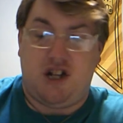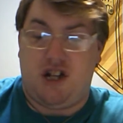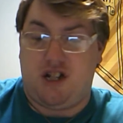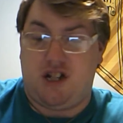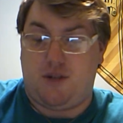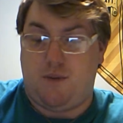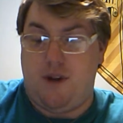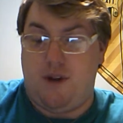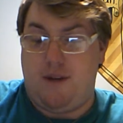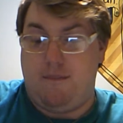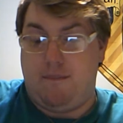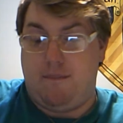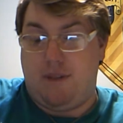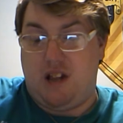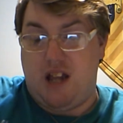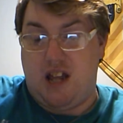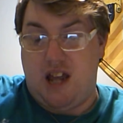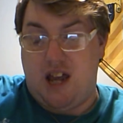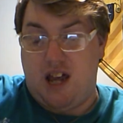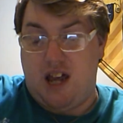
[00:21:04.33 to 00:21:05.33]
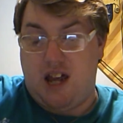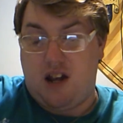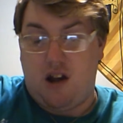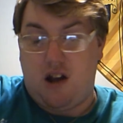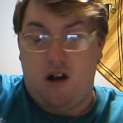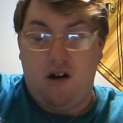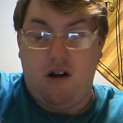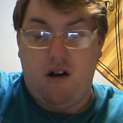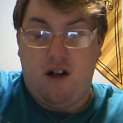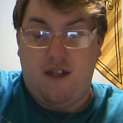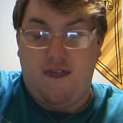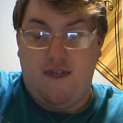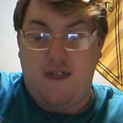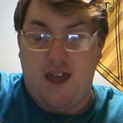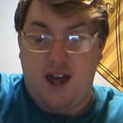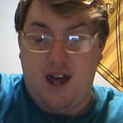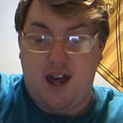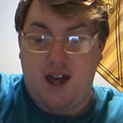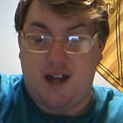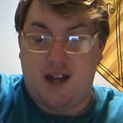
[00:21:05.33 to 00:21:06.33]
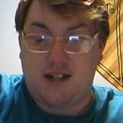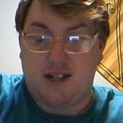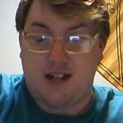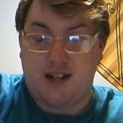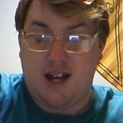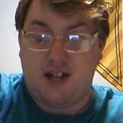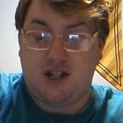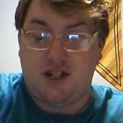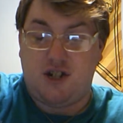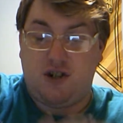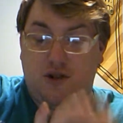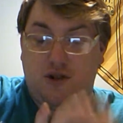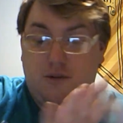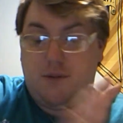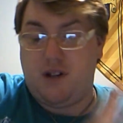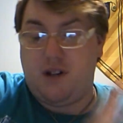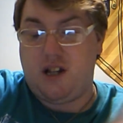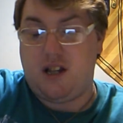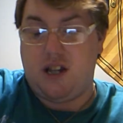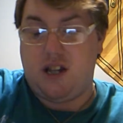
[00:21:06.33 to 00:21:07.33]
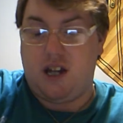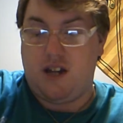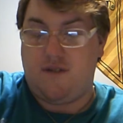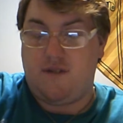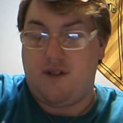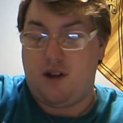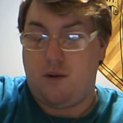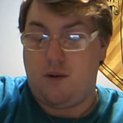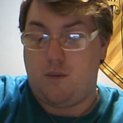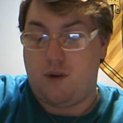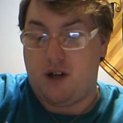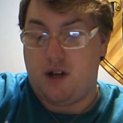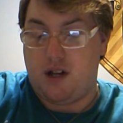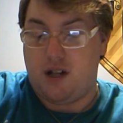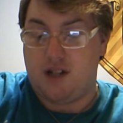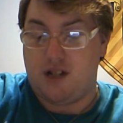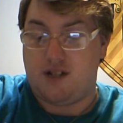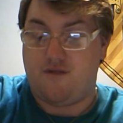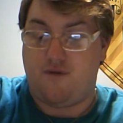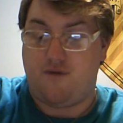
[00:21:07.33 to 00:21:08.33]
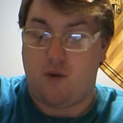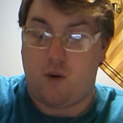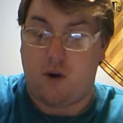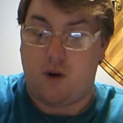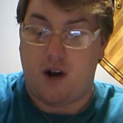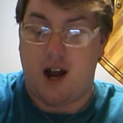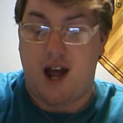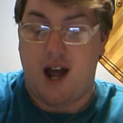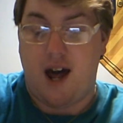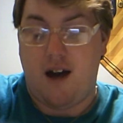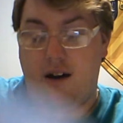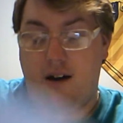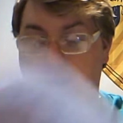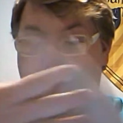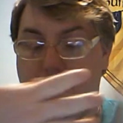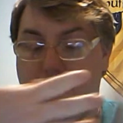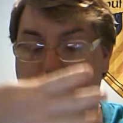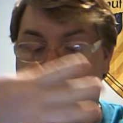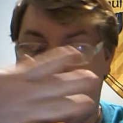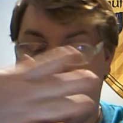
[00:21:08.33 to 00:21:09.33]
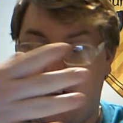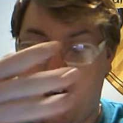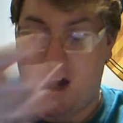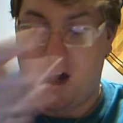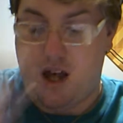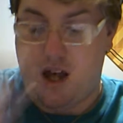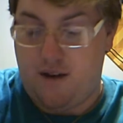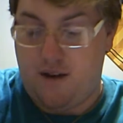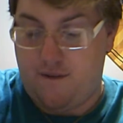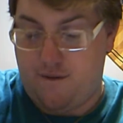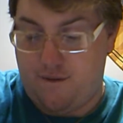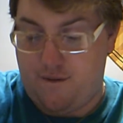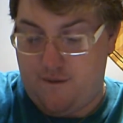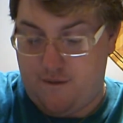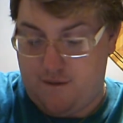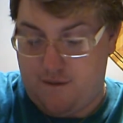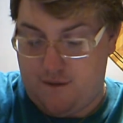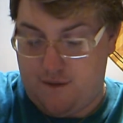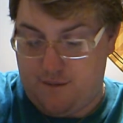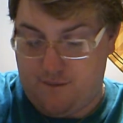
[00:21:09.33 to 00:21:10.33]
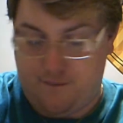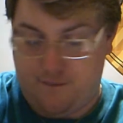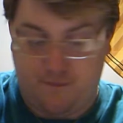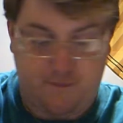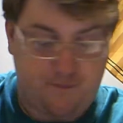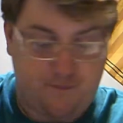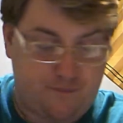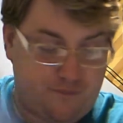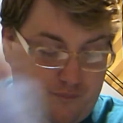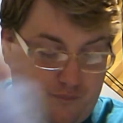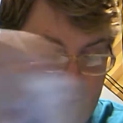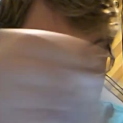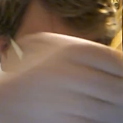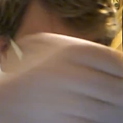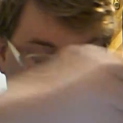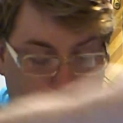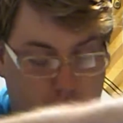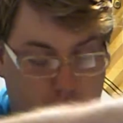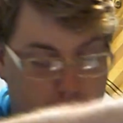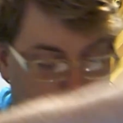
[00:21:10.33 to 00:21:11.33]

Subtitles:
Because my brain just went blank on that. I do believe it was 4 out of 5.